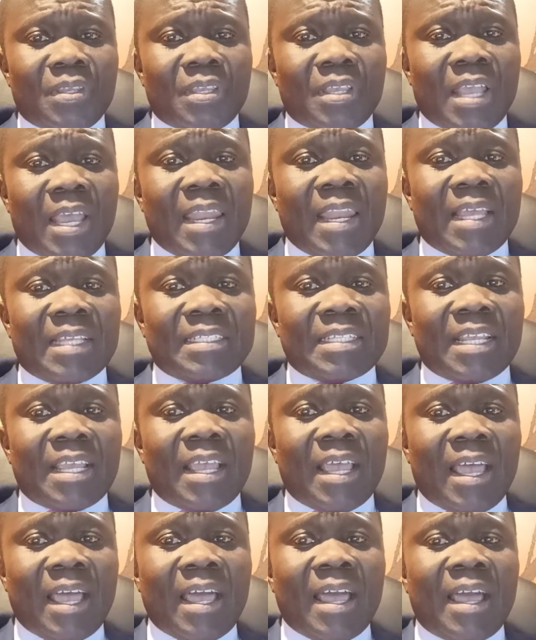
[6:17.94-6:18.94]
Ghana's
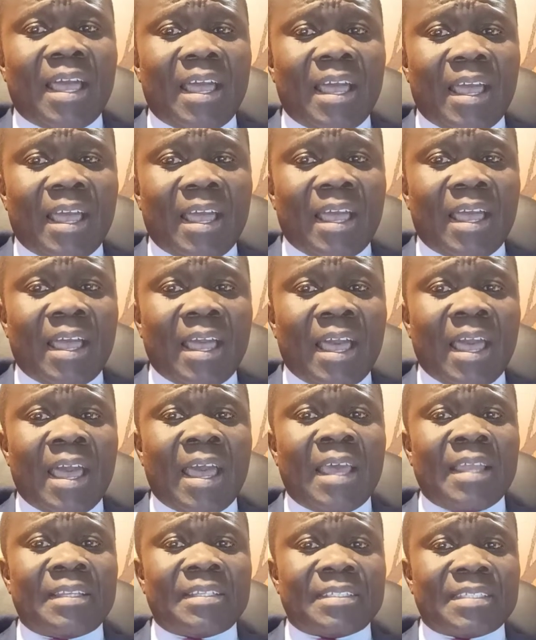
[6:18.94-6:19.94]

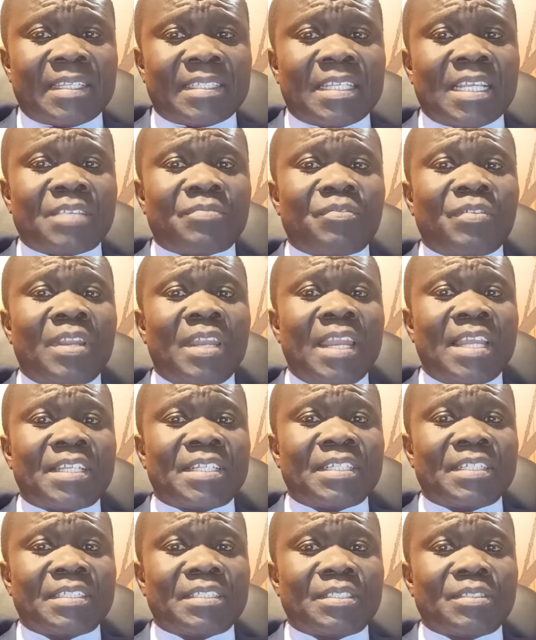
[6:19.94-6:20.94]
had successful
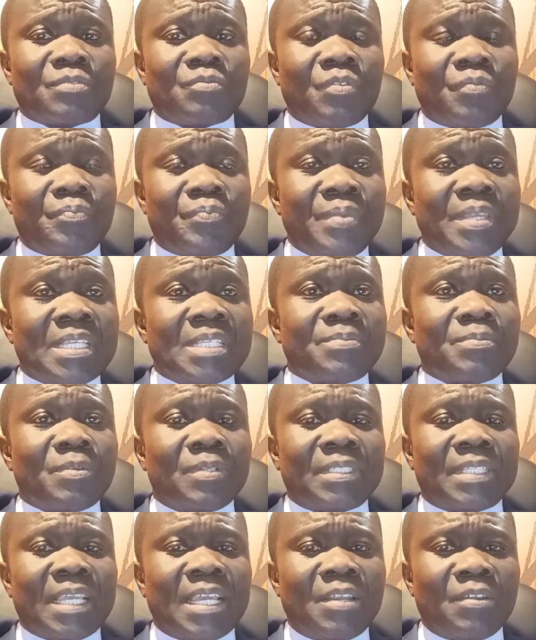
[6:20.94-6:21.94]
elections with
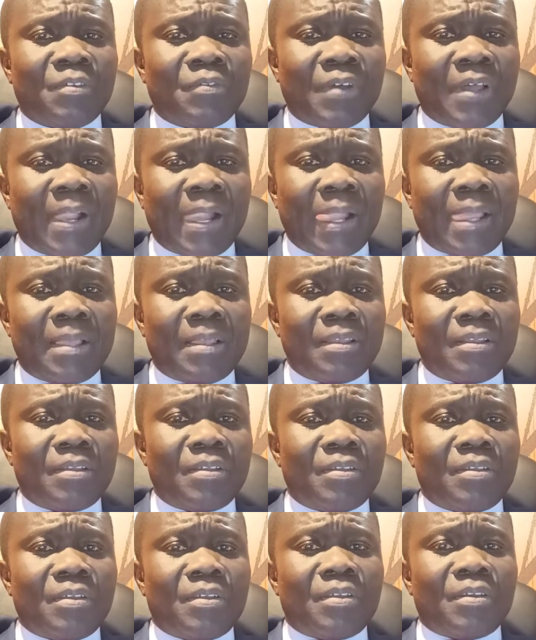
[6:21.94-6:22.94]
peaceful turnover
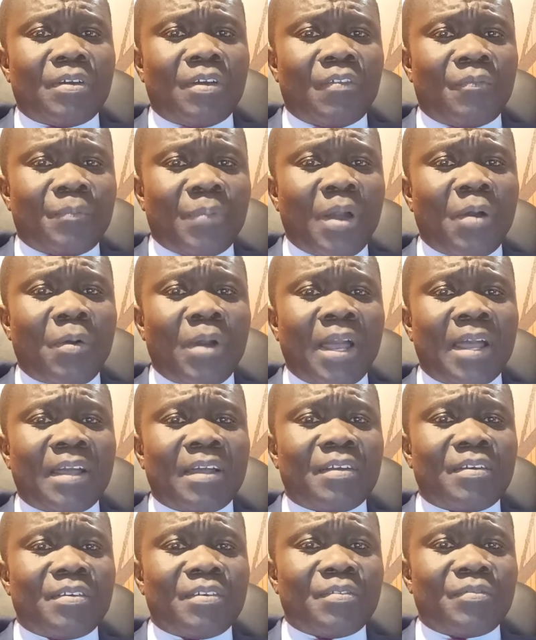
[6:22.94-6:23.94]
of power
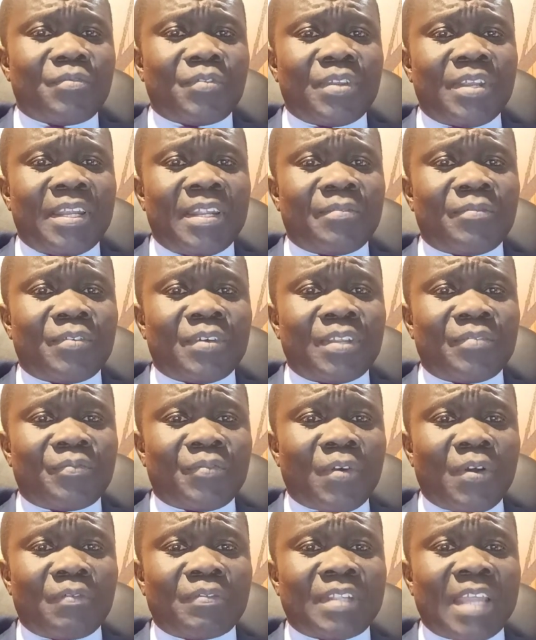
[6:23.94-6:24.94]
for the
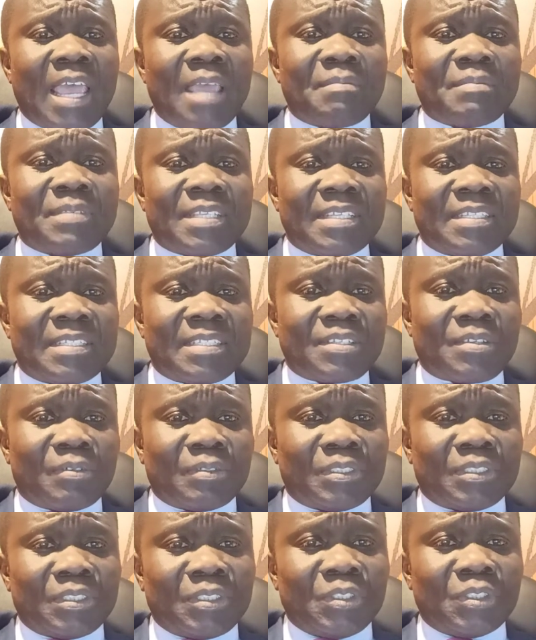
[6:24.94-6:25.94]
fourth time since
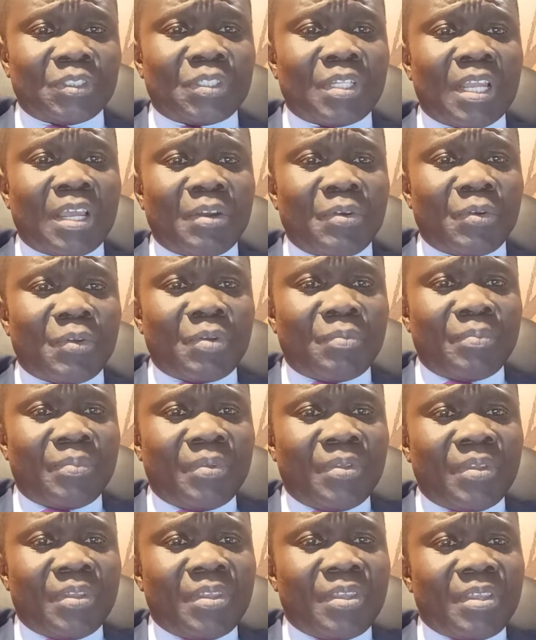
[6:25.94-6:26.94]
constitutional rule
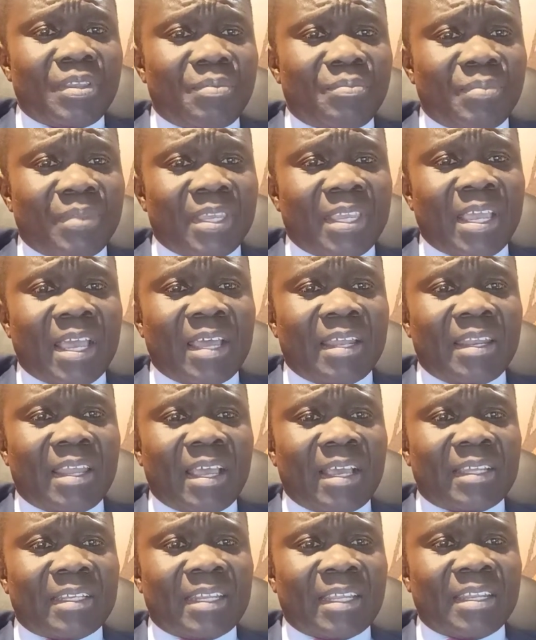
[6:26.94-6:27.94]
began
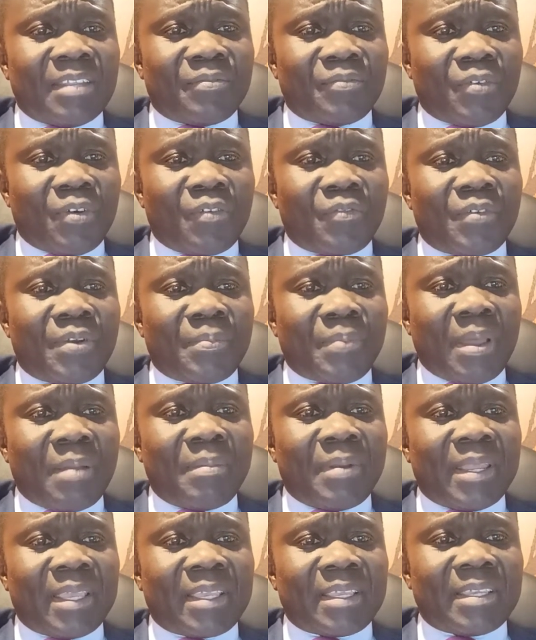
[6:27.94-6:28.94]
under the Fourth
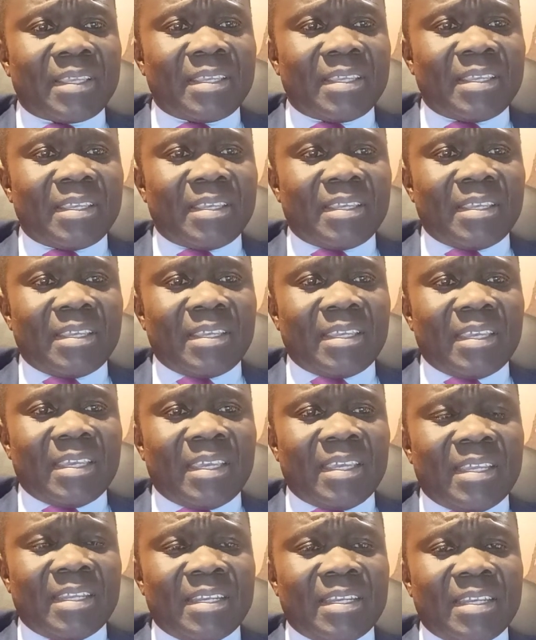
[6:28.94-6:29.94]
Republic
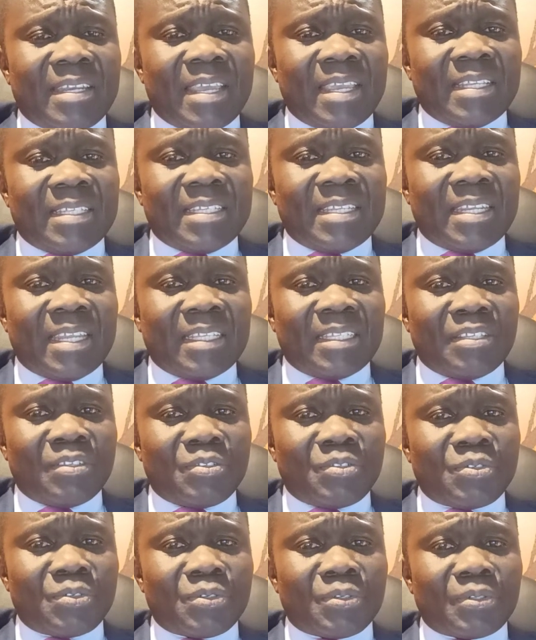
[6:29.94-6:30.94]
in
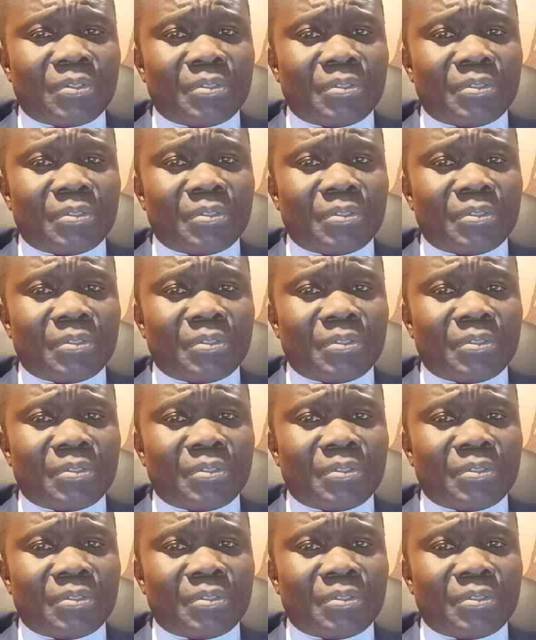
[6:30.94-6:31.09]
1992,